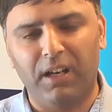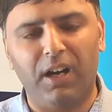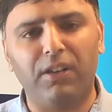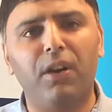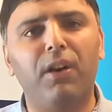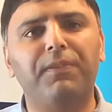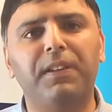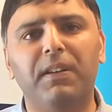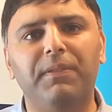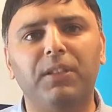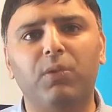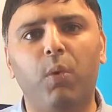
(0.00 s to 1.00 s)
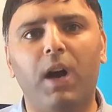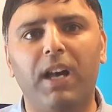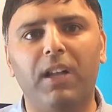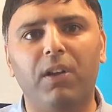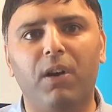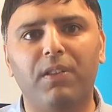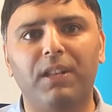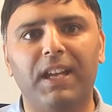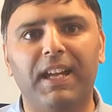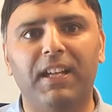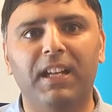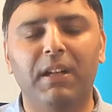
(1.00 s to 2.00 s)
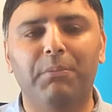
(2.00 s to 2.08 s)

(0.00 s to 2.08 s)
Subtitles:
I know I've covered quite a lot there,